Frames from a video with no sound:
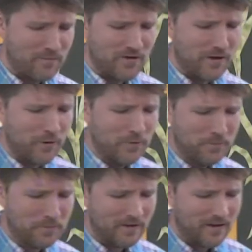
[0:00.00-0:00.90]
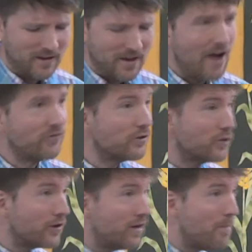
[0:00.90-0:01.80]
though. After
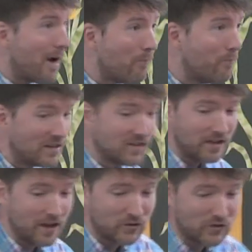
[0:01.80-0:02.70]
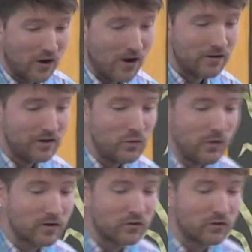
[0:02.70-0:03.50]
learning about Bezalel's calling, we are